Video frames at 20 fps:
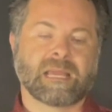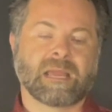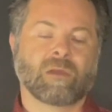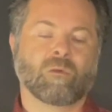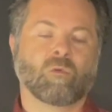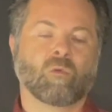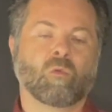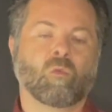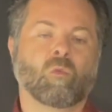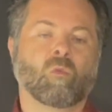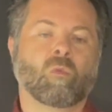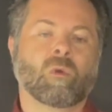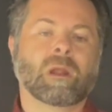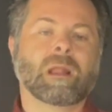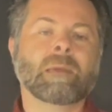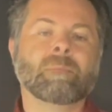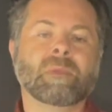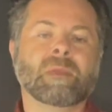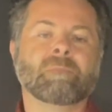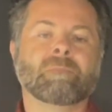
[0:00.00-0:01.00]
And what
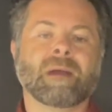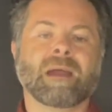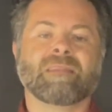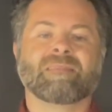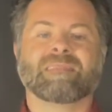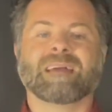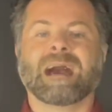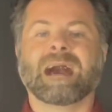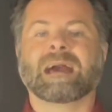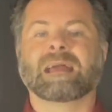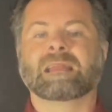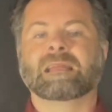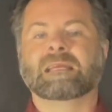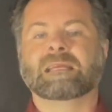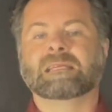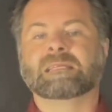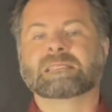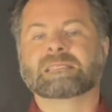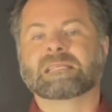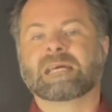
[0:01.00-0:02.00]
I mean by that
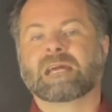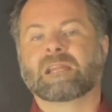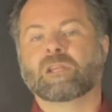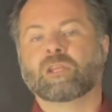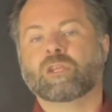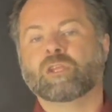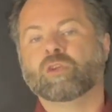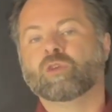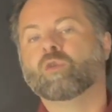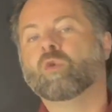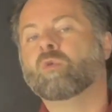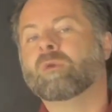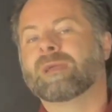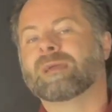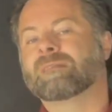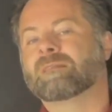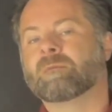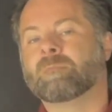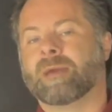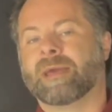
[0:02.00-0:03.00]
is that you don't
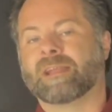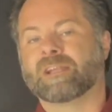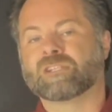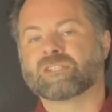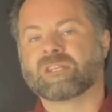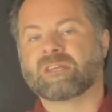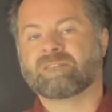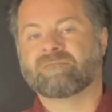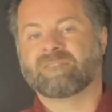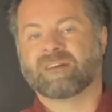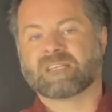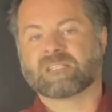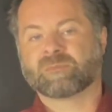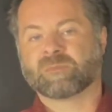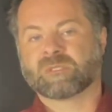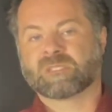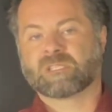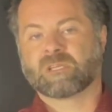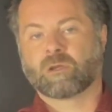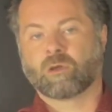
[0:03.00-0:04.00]
get to manage the
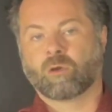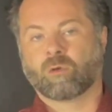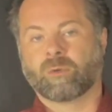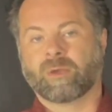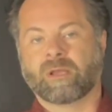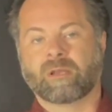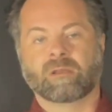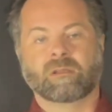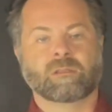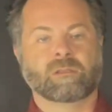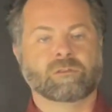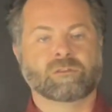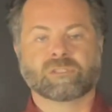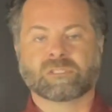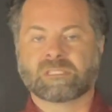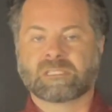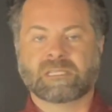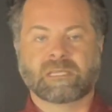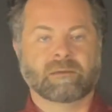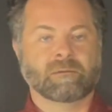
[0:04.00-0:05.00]
investments that go in. You
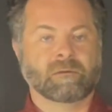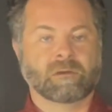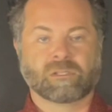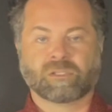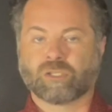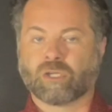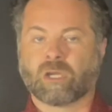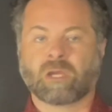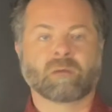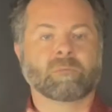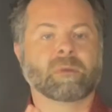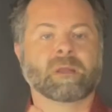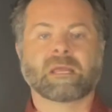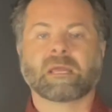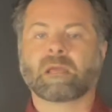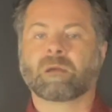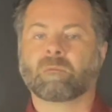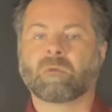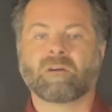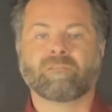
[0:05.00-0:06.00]
just see a chunk of money
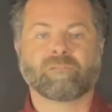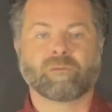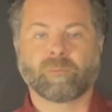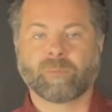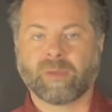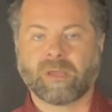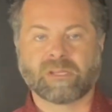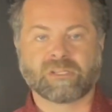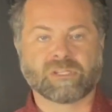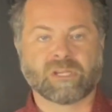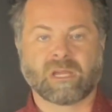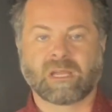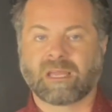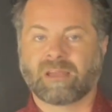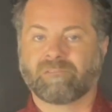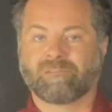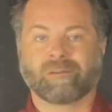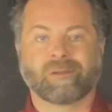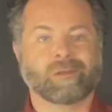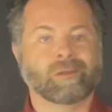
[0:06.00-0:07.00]
come off your paycheck
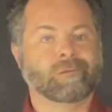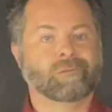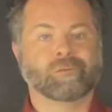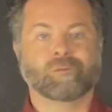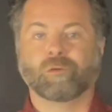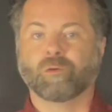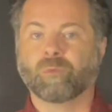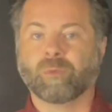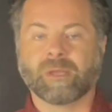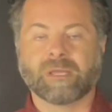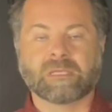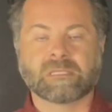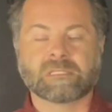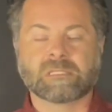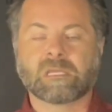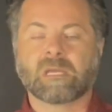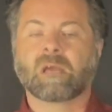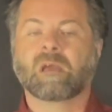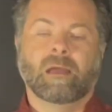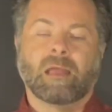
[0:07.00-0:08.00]
every 2 weeks.
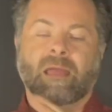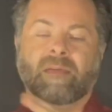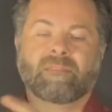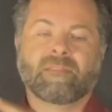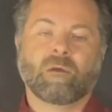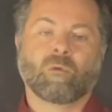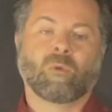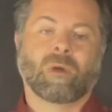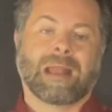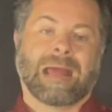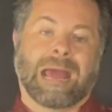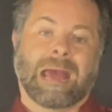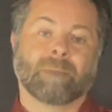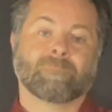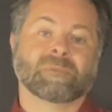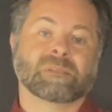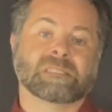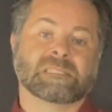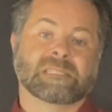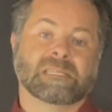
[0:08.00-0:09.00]
And then what
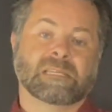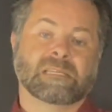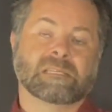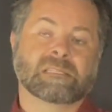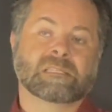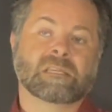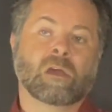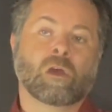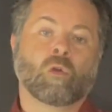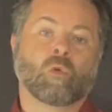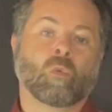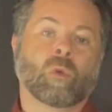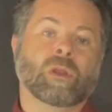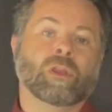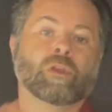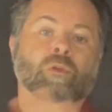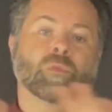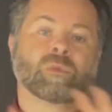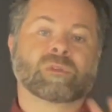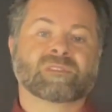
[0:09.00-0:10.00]
happens is when
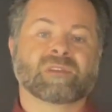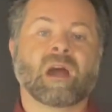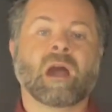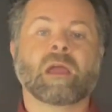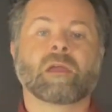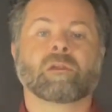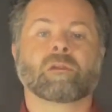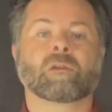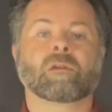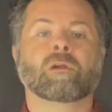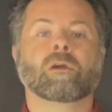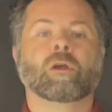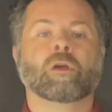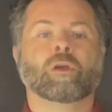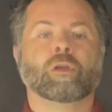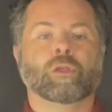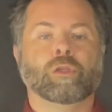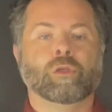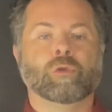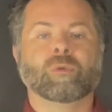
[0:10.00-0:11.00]
you retire,
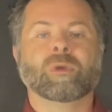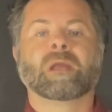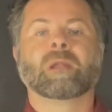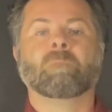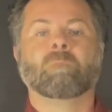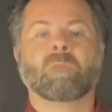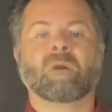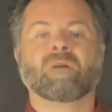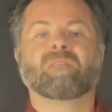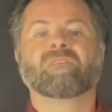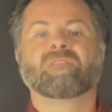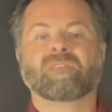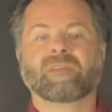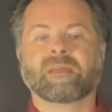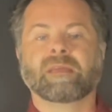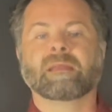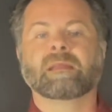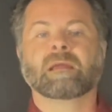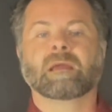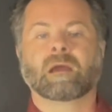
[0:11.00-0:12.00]
you get a monthly
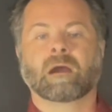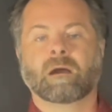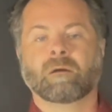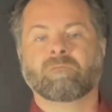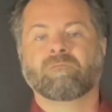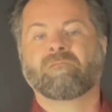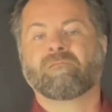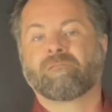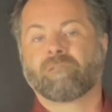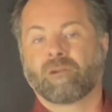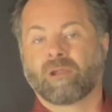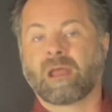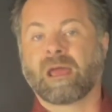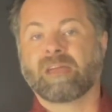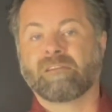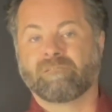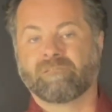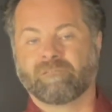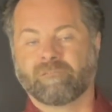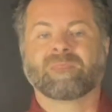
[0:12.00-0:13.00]
income for
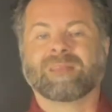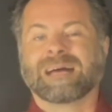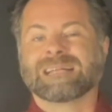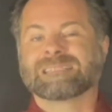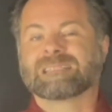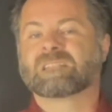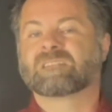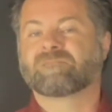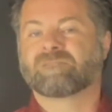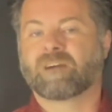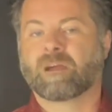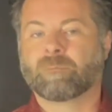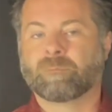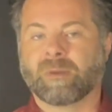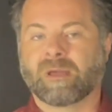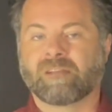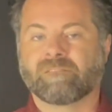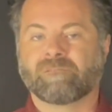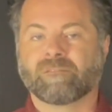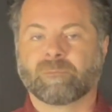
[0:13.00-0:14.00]
life. That's a defined
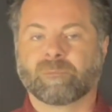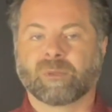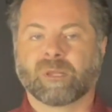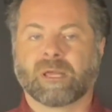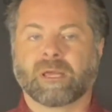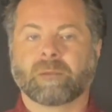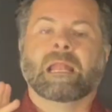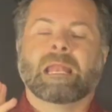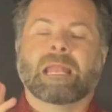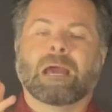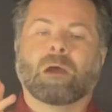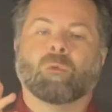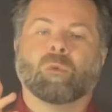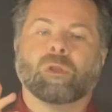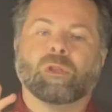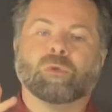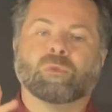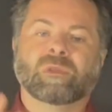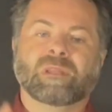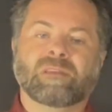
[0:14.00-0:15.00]
benefit plan. Now, when
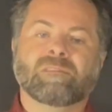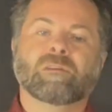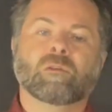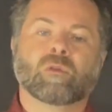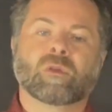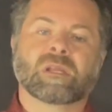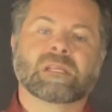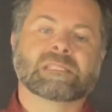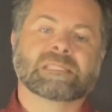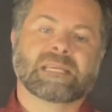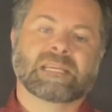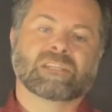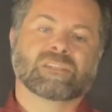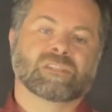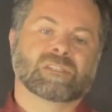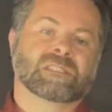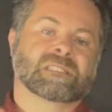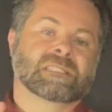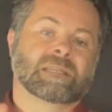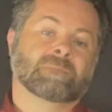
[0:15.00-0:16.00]
you leave an
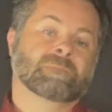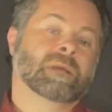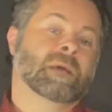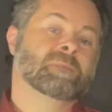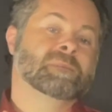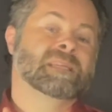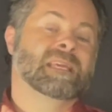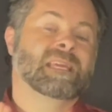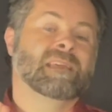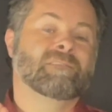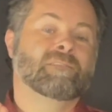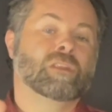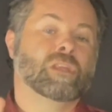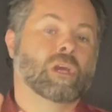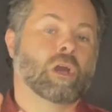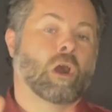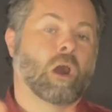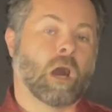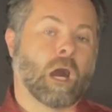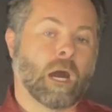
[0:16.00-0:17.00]
organization, sometimes they give you the
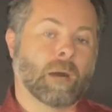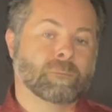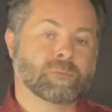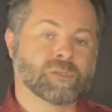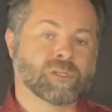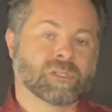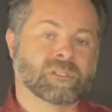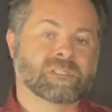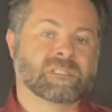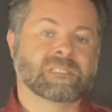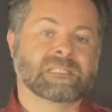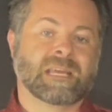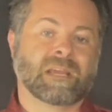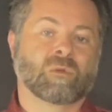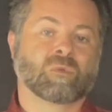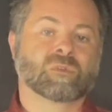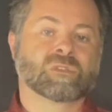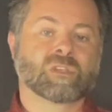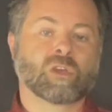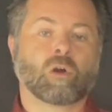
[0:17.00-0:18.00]
option to take
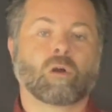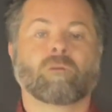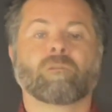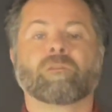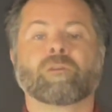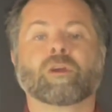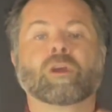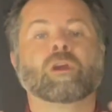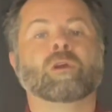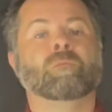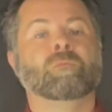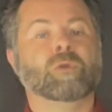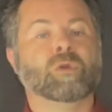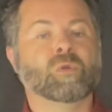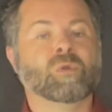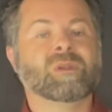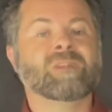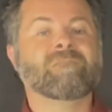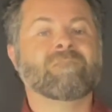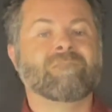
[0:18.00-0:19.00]
what's called the
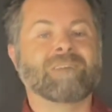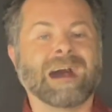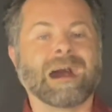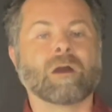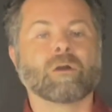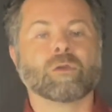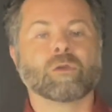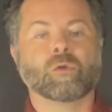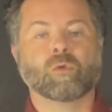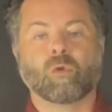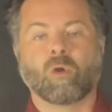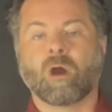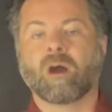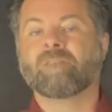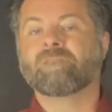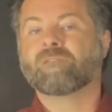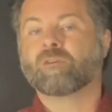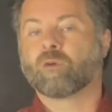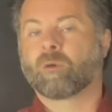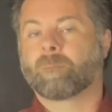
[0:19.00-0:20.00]
commuted value
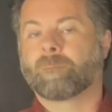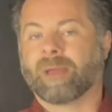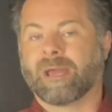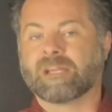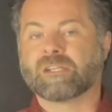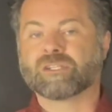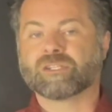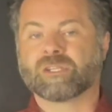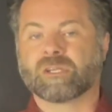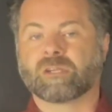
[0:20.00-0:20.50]
of your pension,